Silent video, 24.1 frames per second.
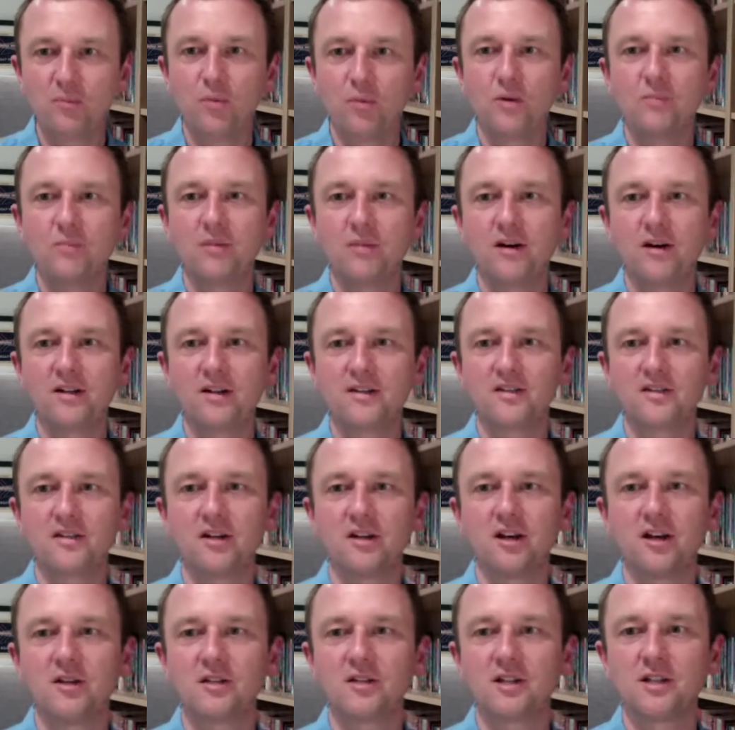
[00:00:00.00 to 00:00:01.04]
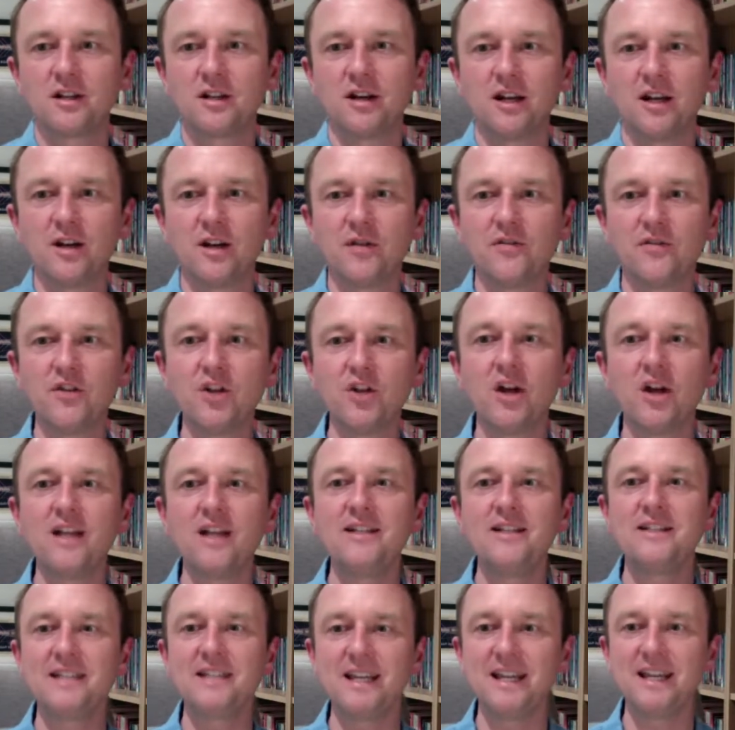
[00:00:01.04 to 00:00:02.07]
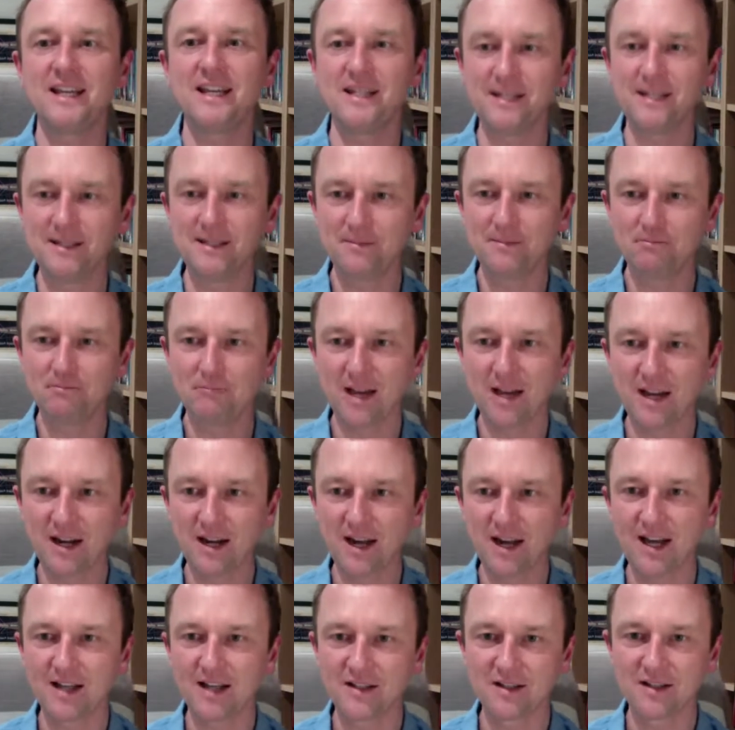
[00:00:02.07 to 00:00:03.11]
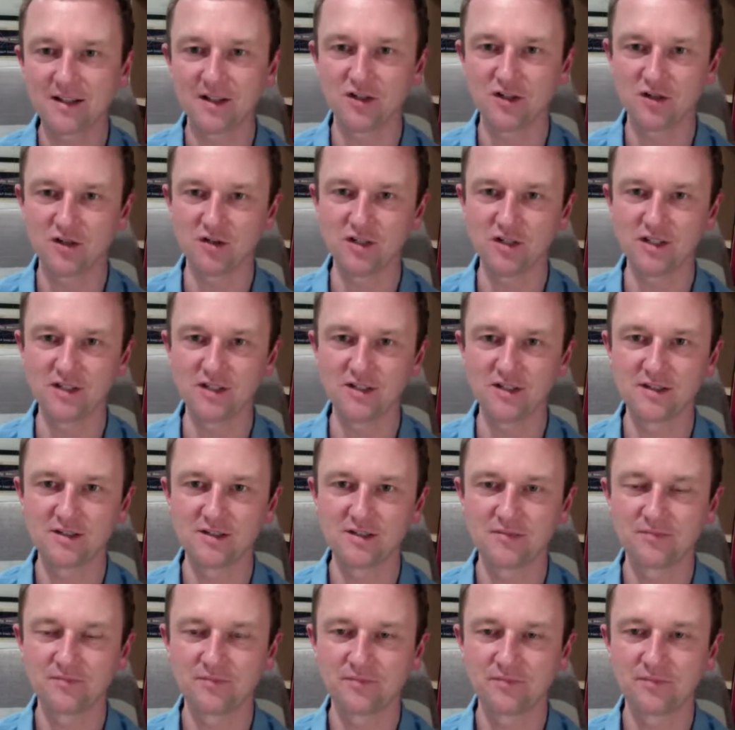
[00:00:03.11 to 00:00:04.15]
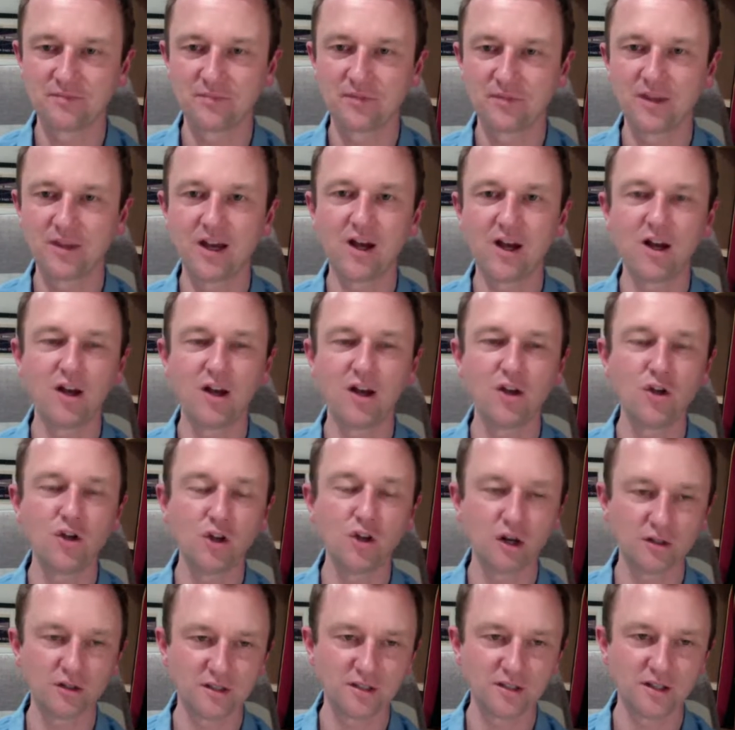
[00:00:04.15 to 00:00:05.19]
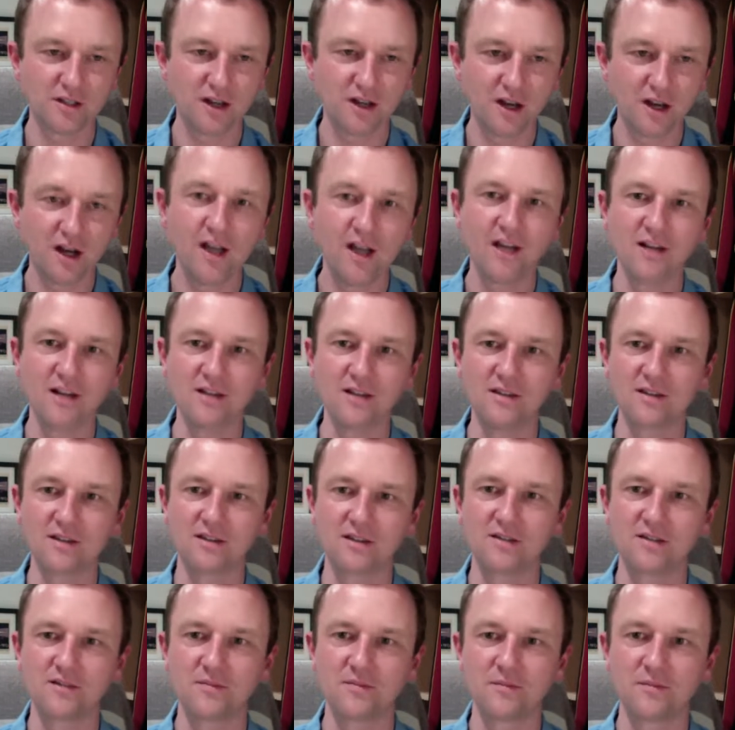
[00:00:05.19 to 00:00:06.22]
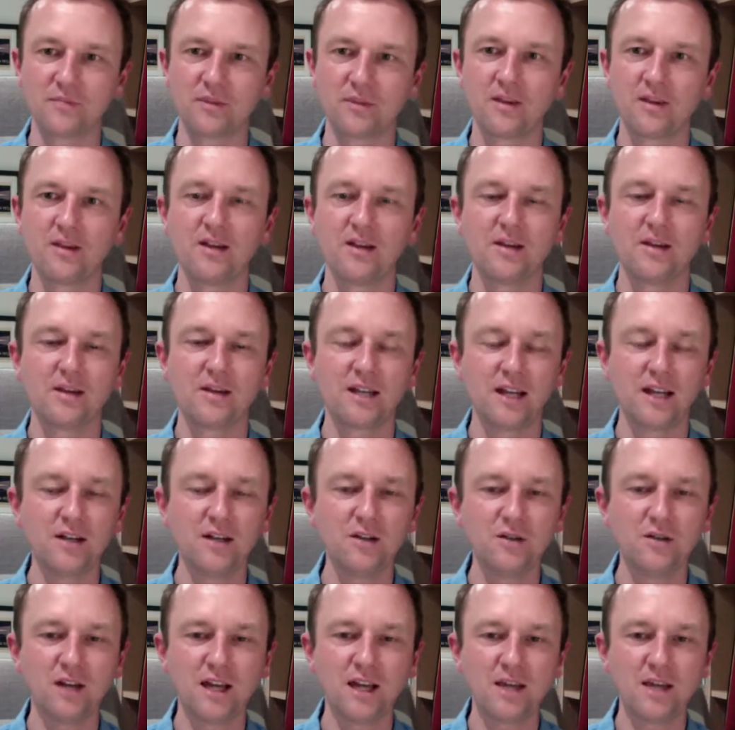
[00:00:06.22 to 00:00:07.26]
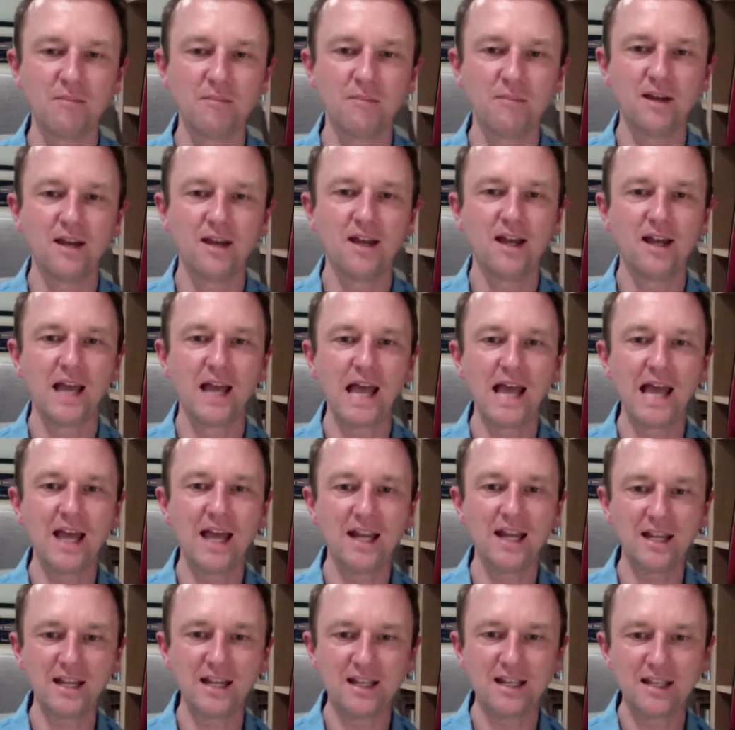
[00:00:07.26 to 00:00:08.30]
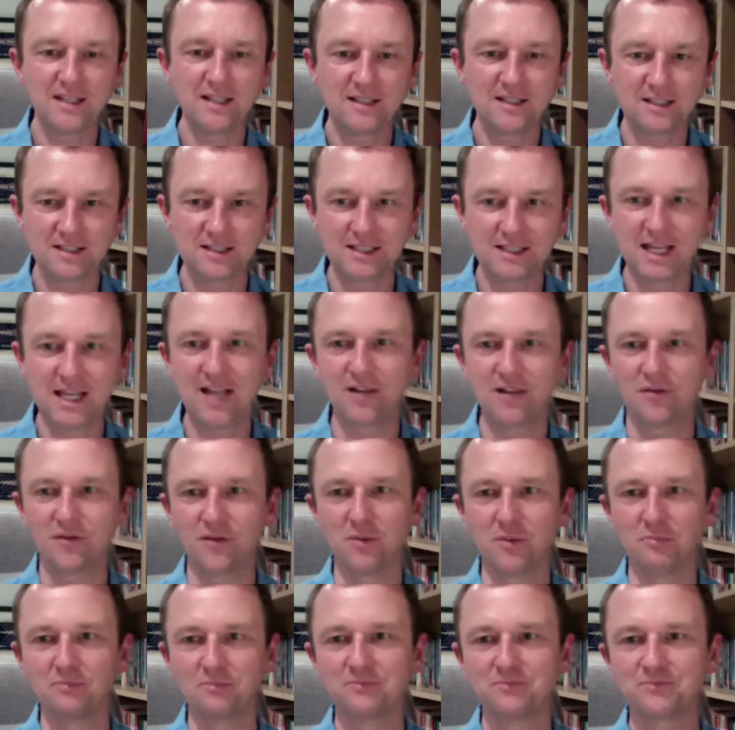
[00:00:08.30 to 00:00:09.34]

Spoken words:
would pass the coastline of 19 mainland countries that are not islands. Can you name any 10 of them?